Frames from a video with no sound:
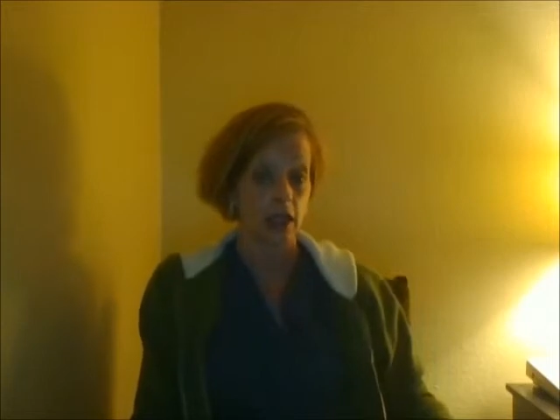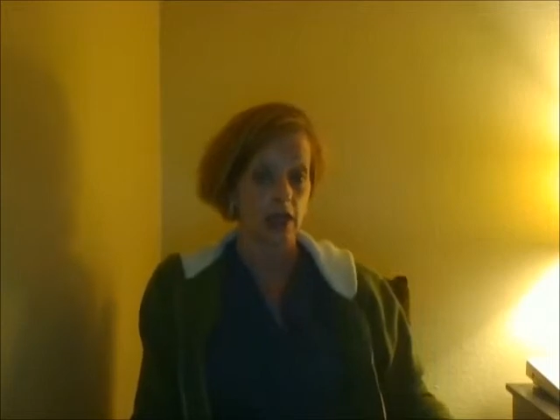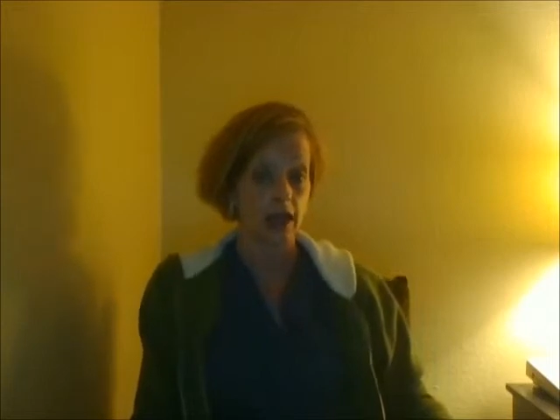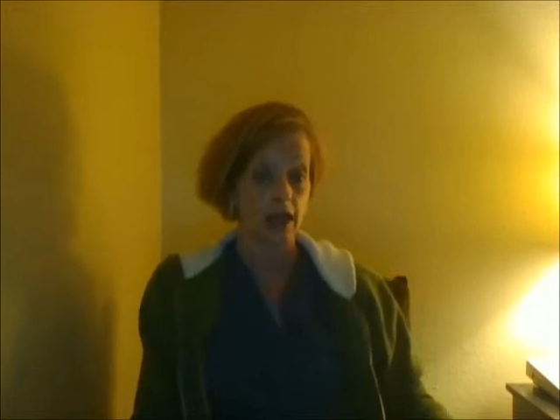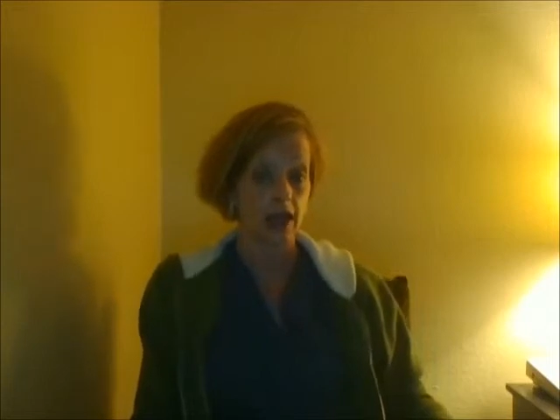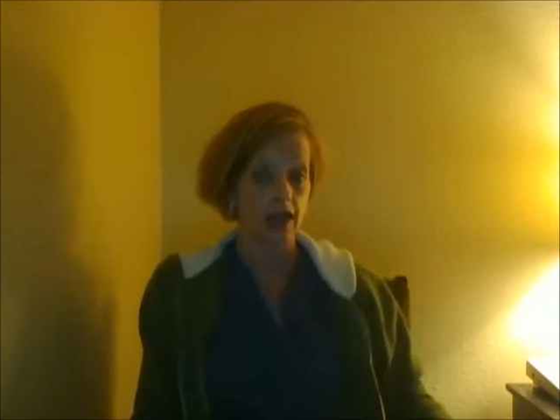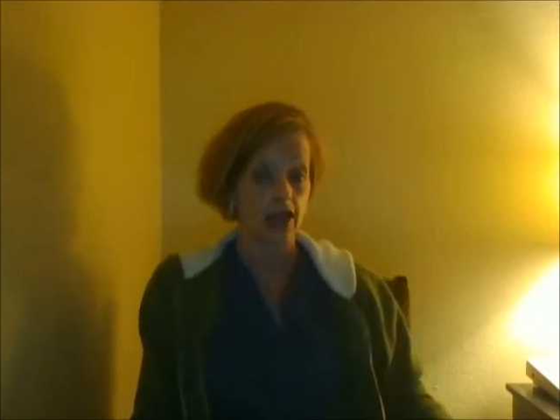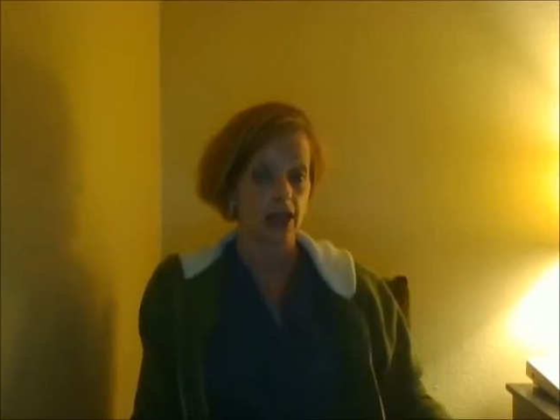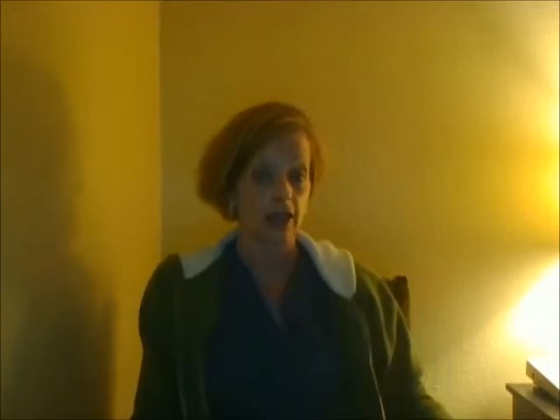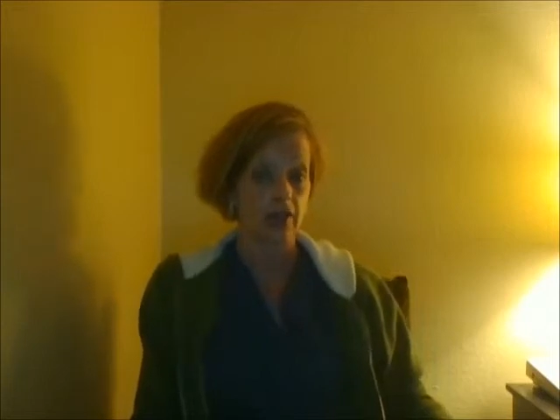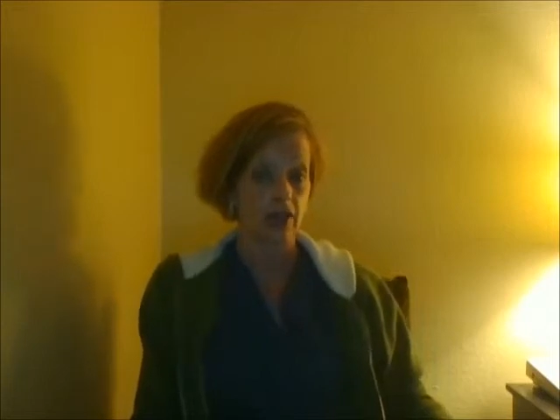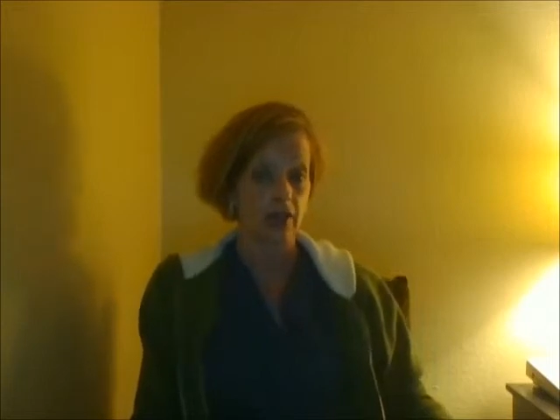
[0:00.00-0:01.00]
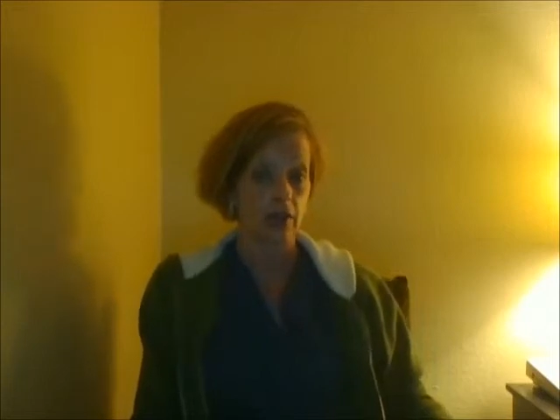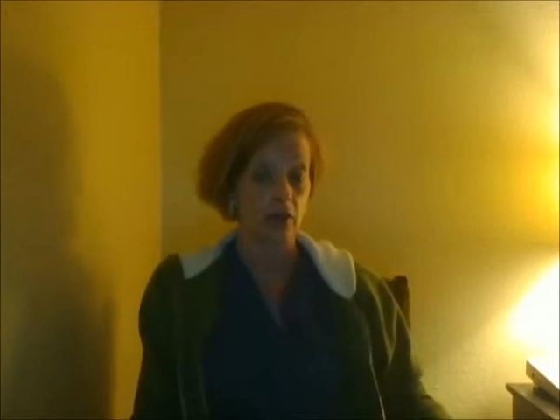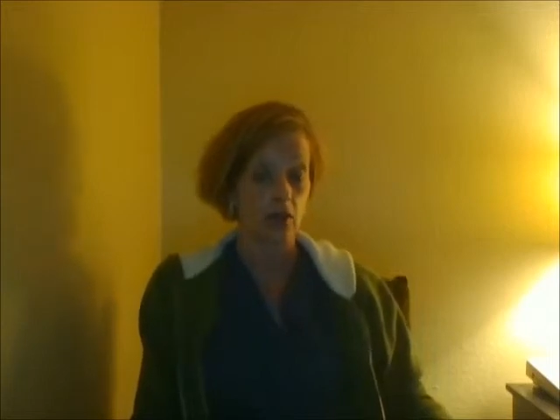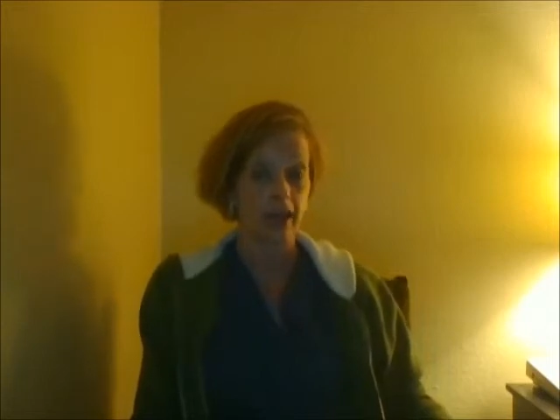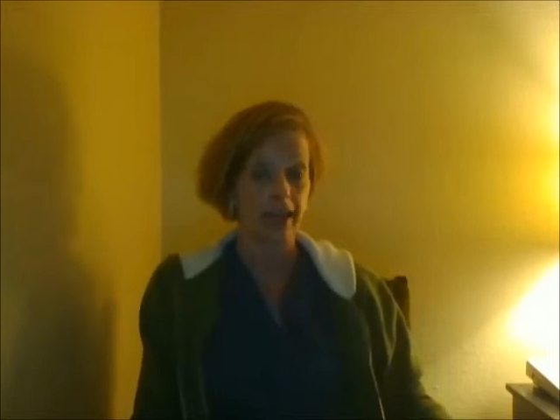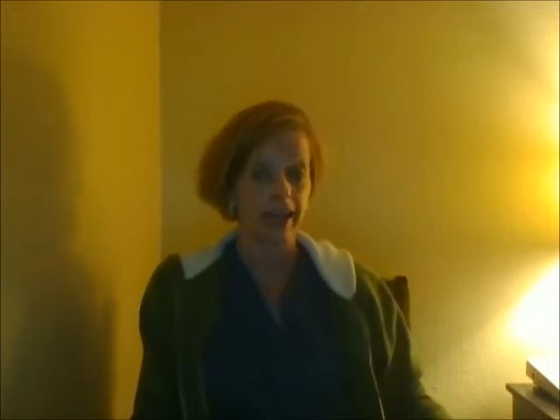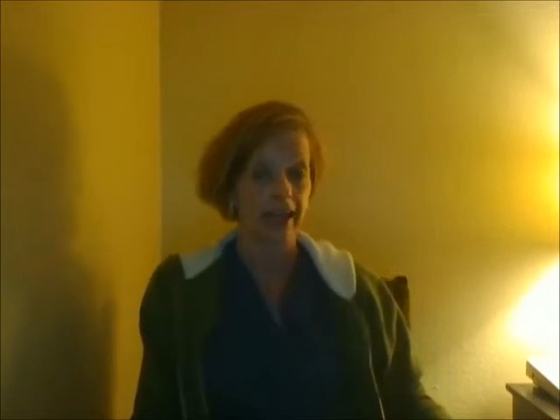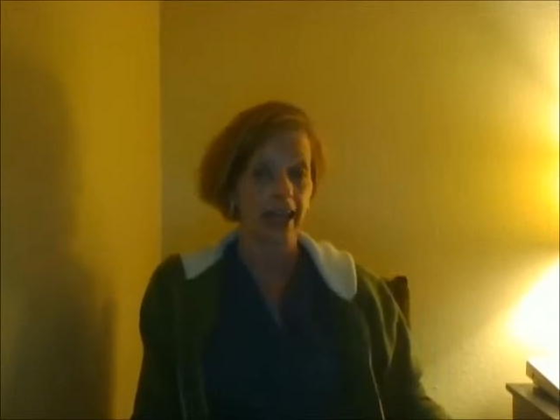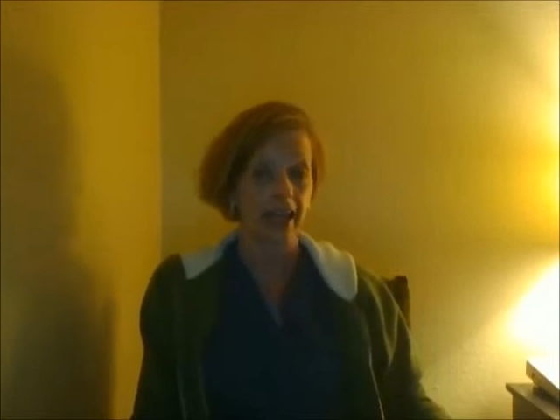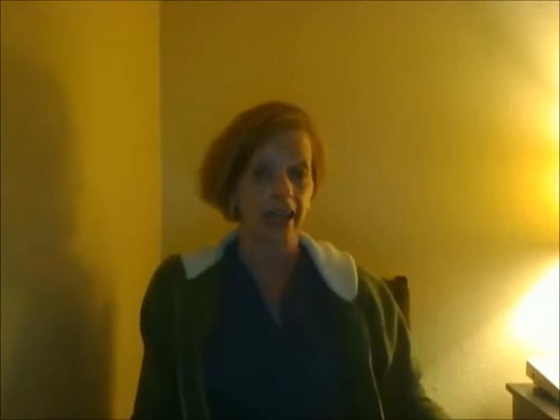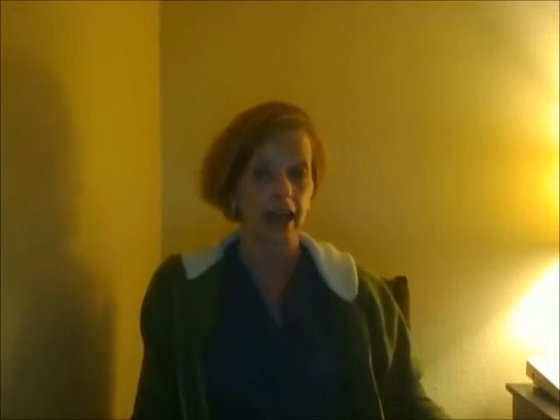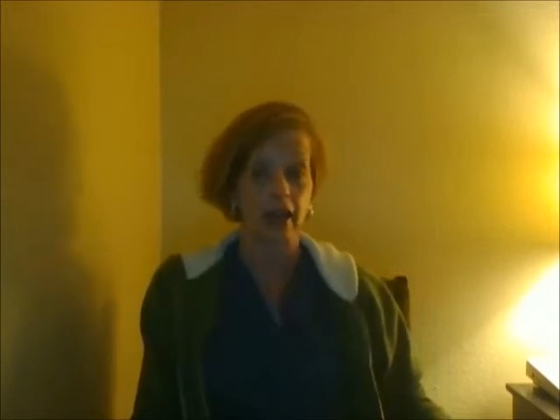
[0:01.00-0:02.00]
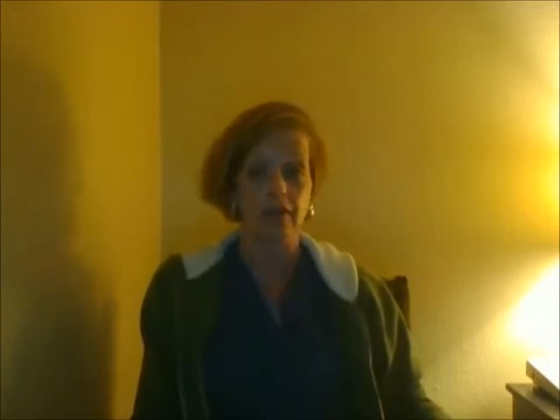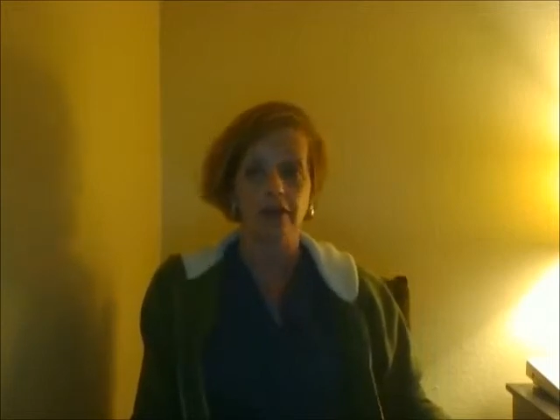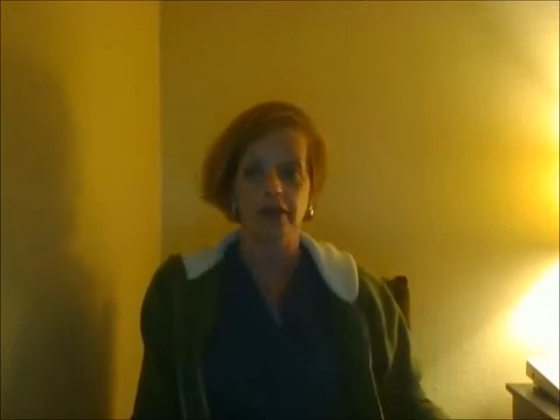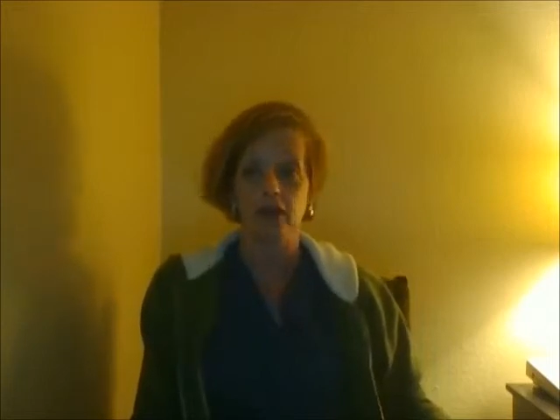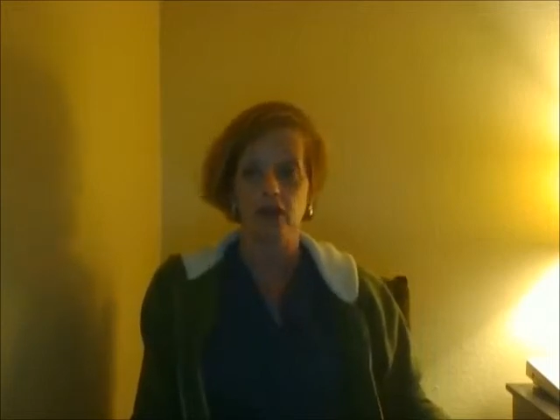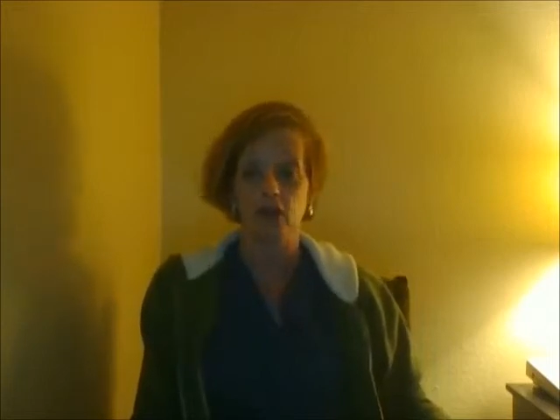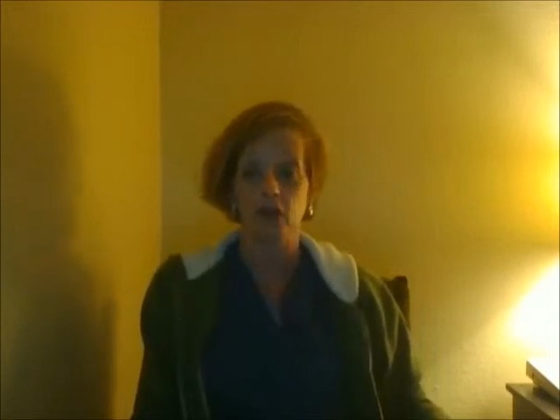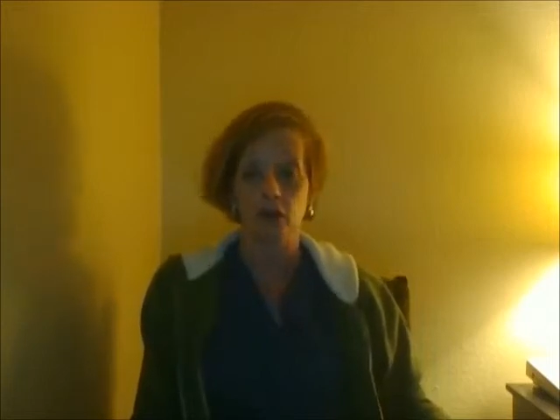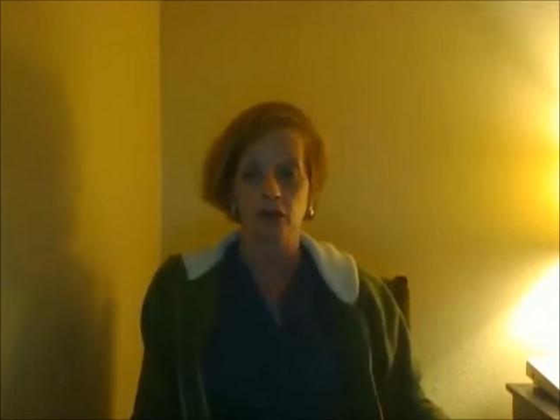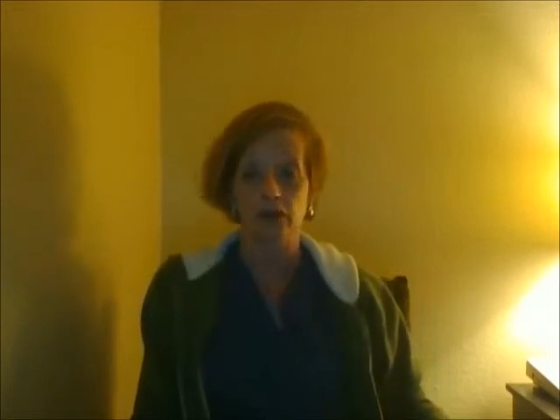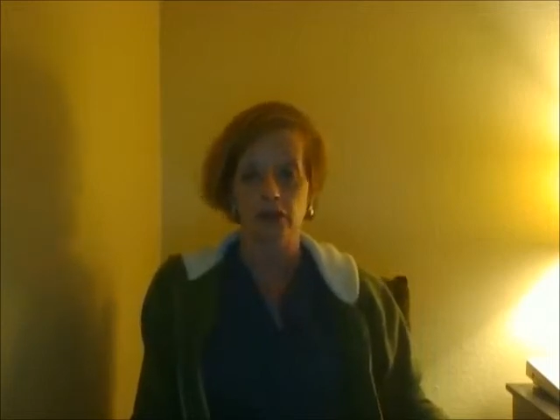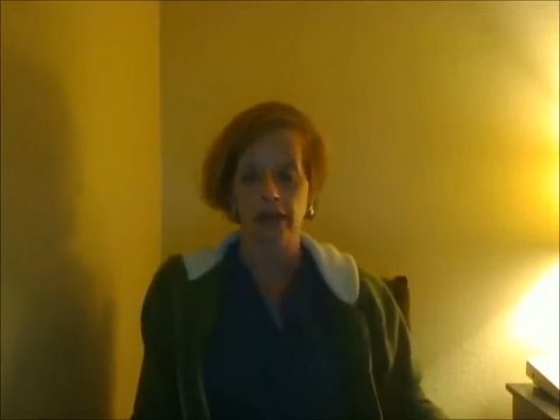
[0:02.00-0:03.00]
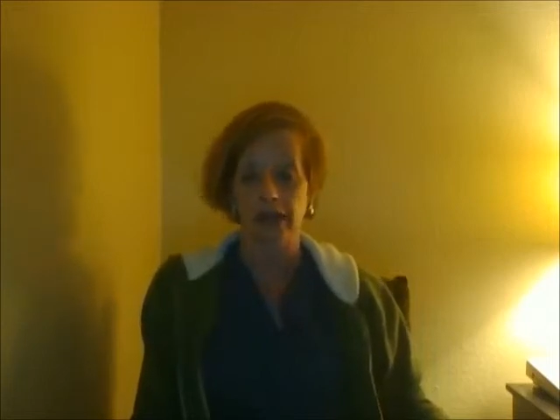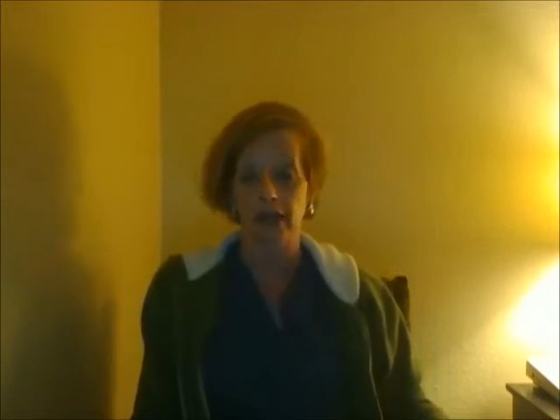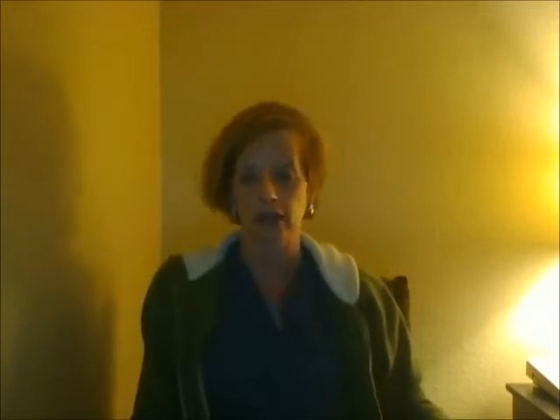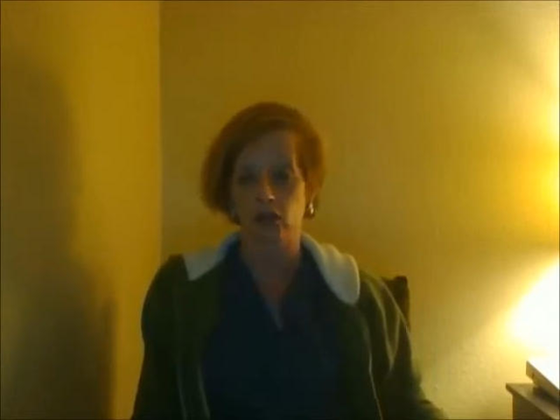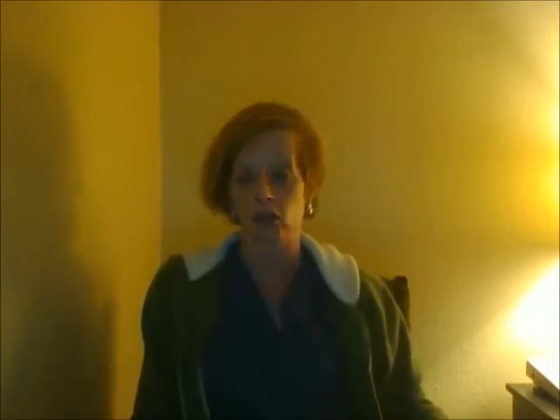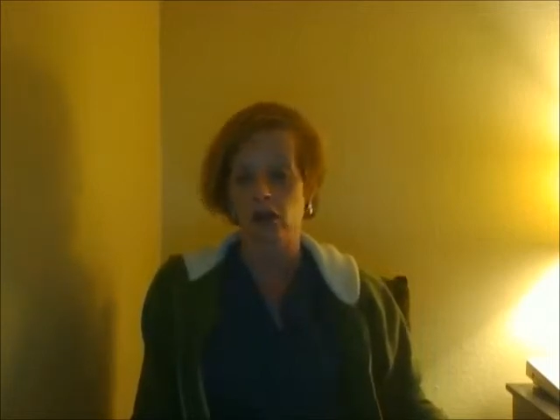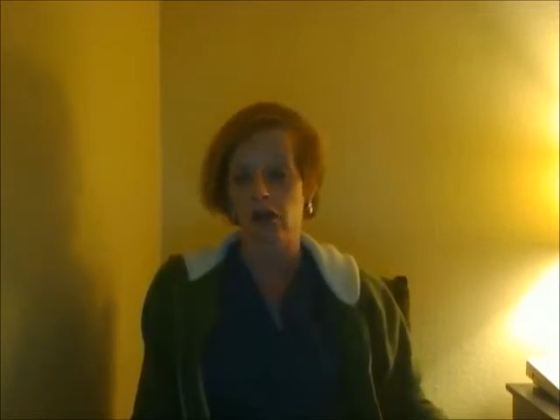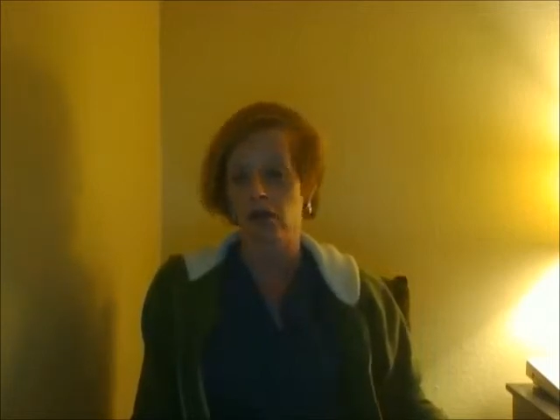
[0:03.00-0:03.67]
that could ever bring any kind of evidence forth to any other law